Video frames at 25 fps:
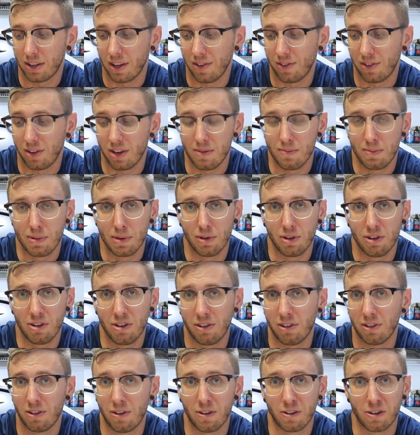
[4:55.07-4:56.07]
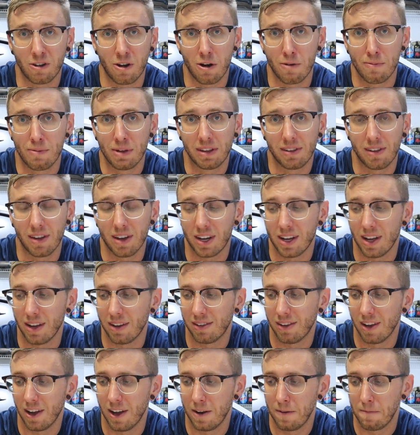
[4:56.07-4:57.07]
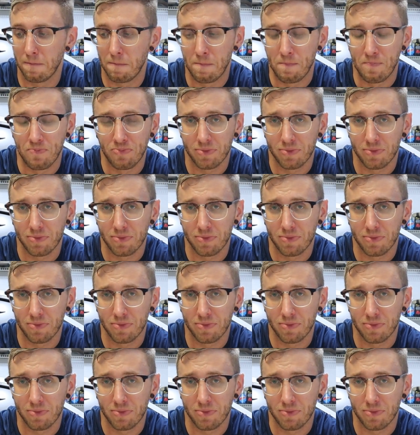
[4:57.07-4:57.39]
I've seen people use it on carpets, like I said.